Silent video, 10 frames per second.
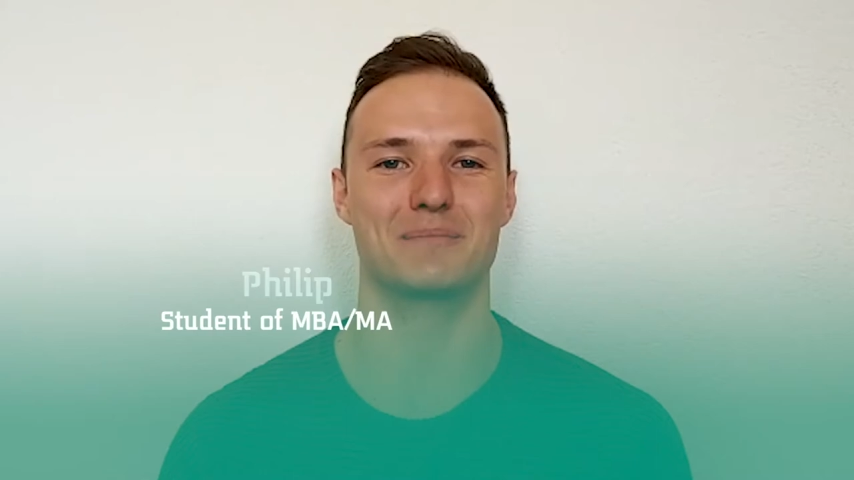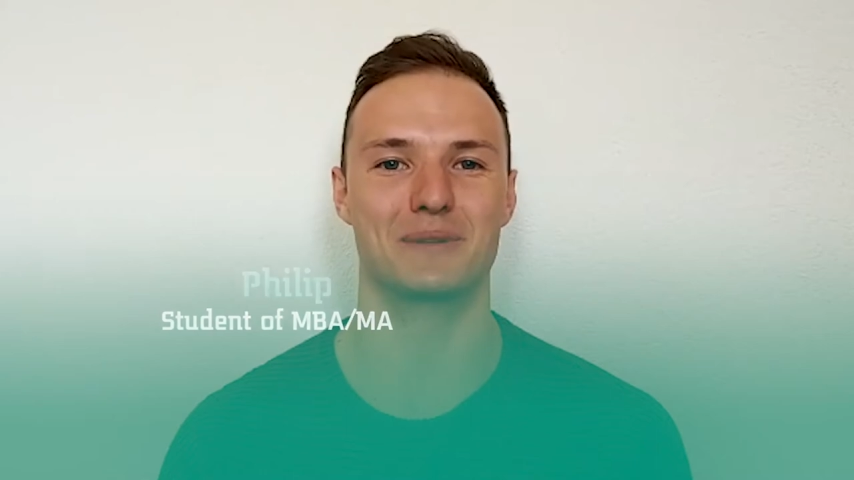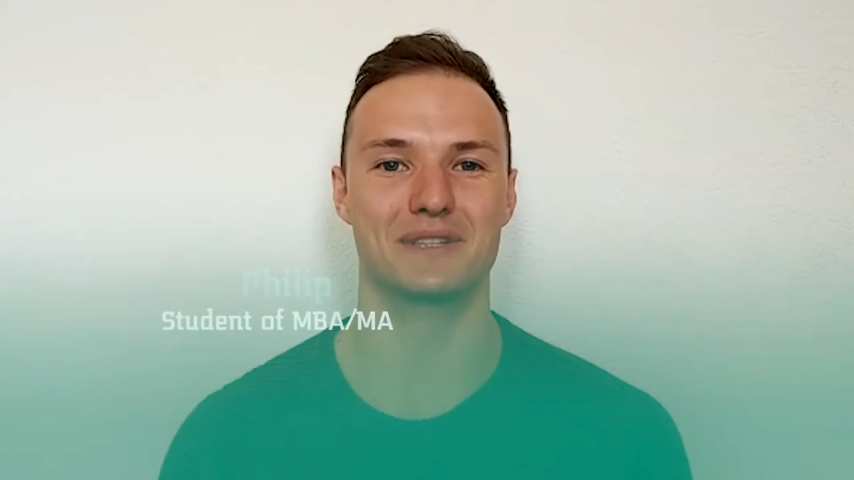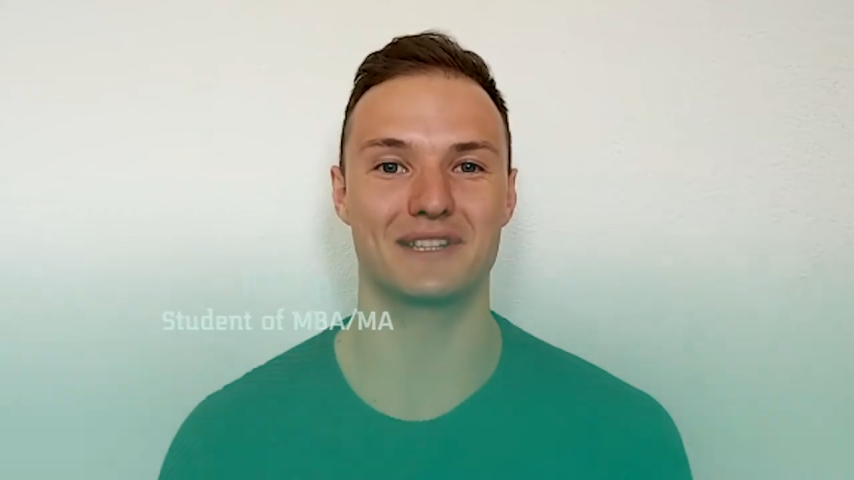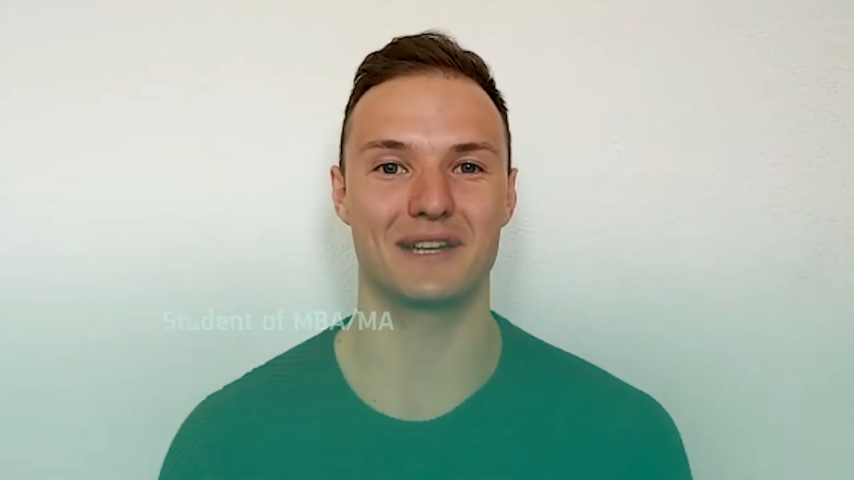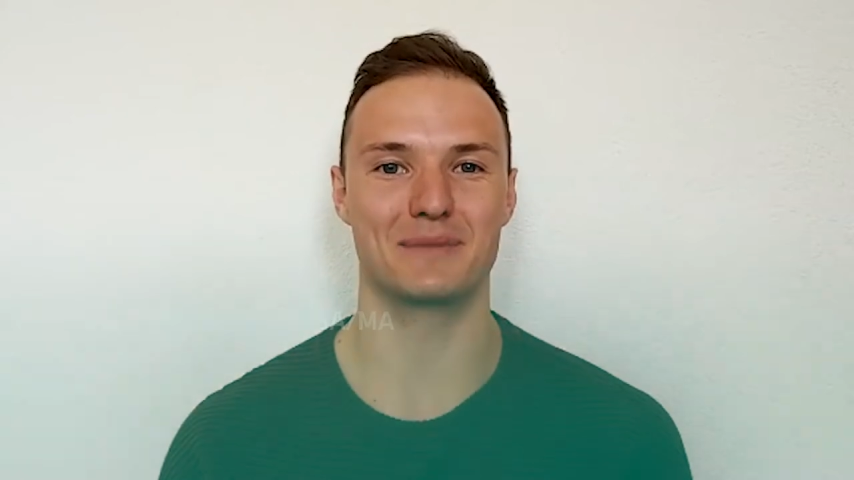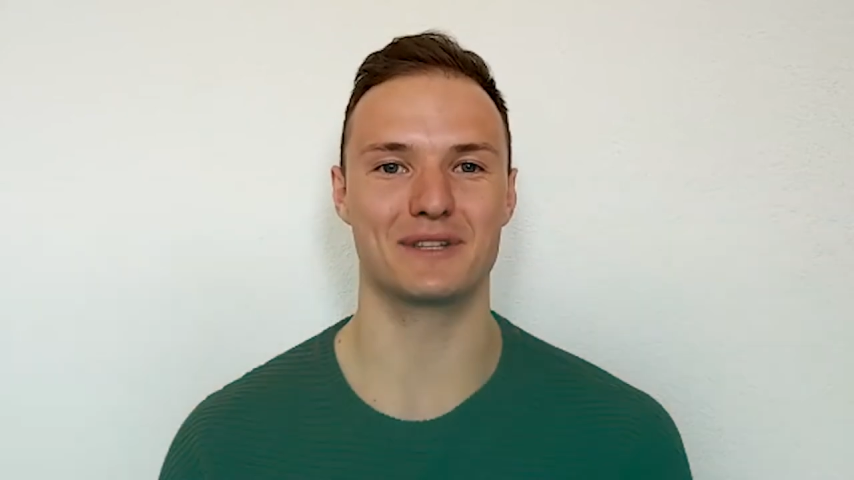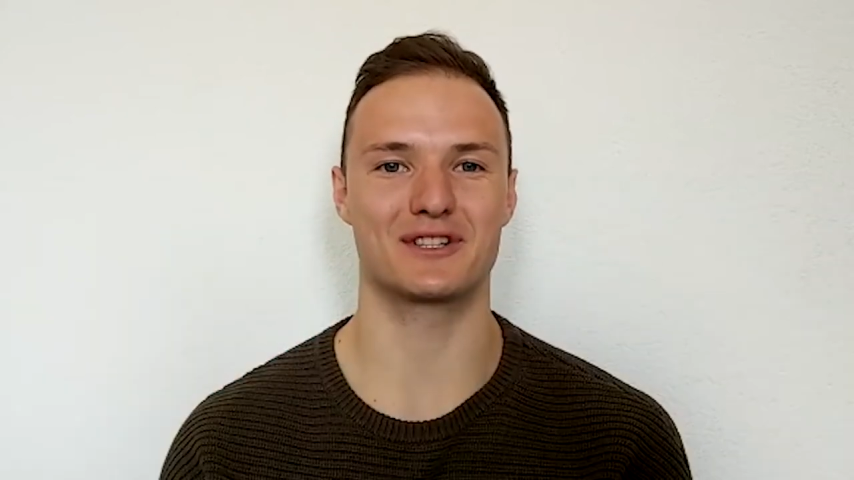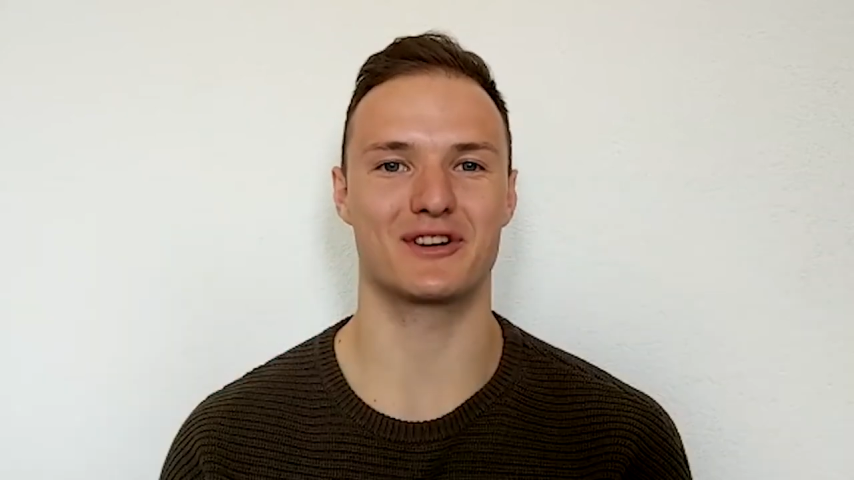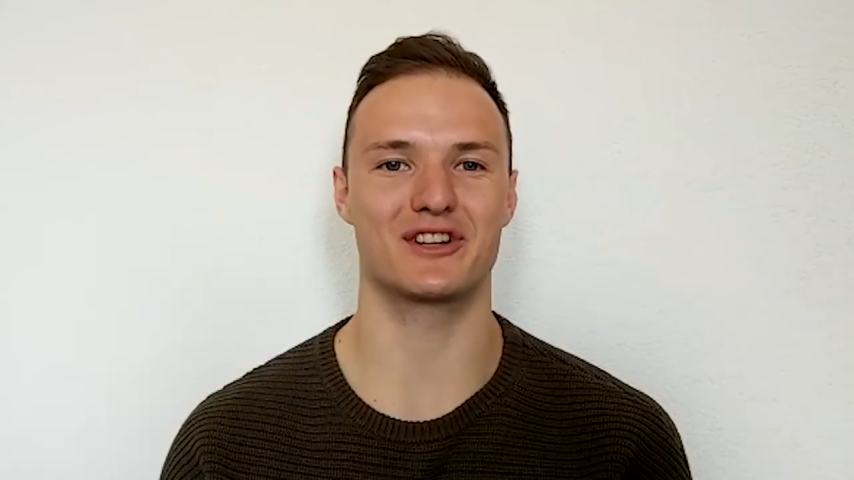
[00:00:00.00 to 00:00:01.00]
in Business
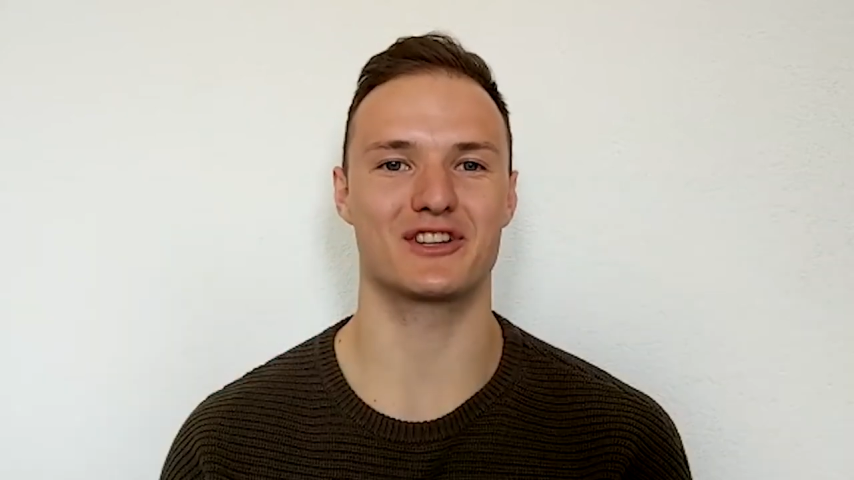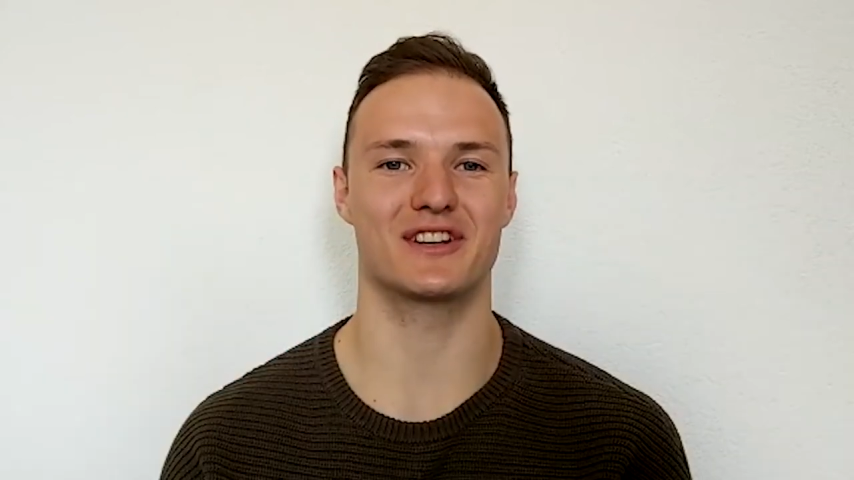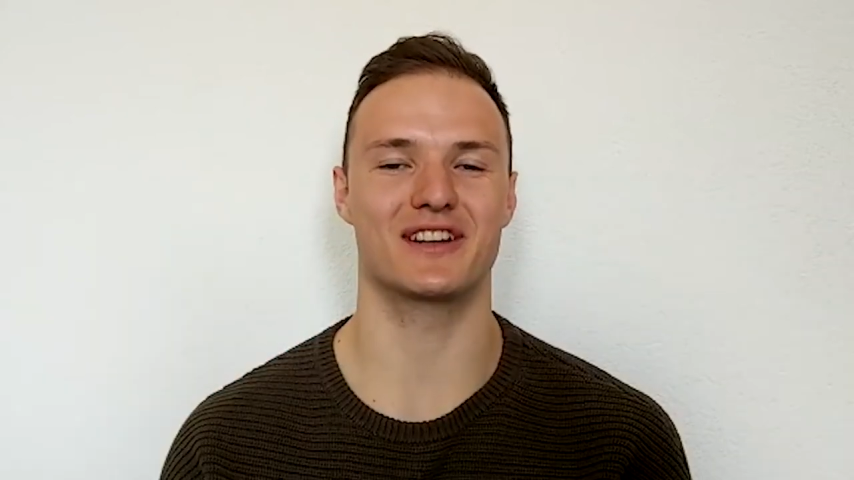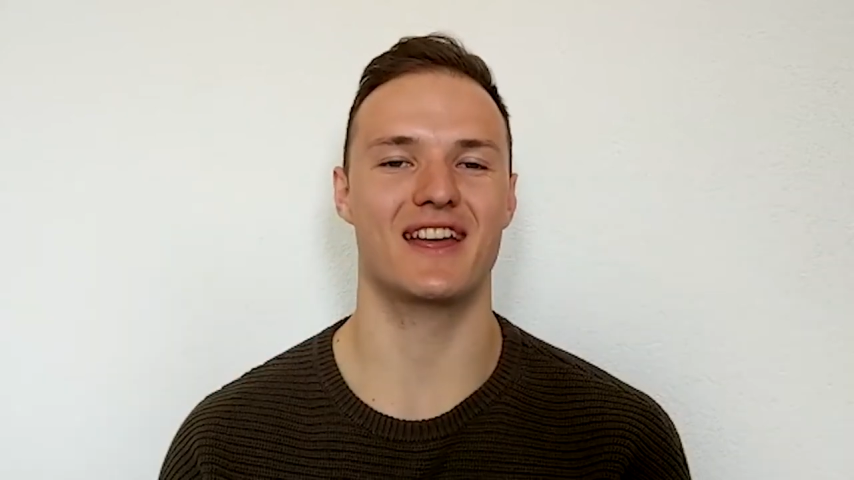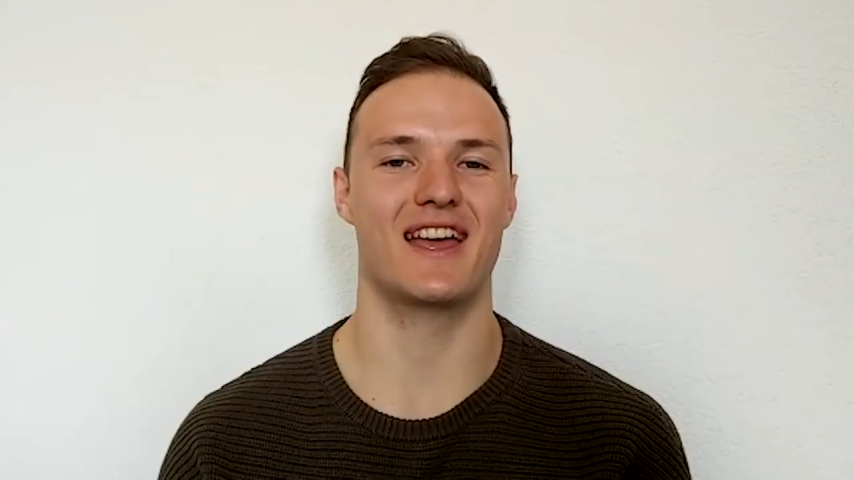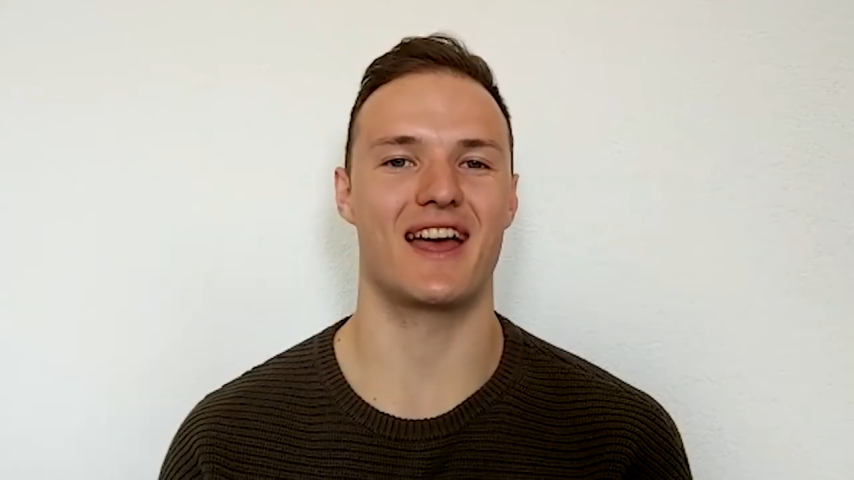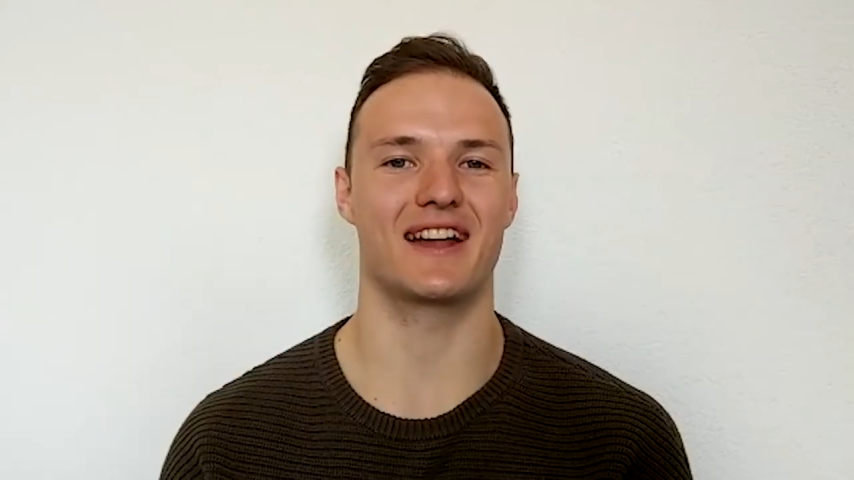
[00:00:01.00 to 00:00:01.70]
Administration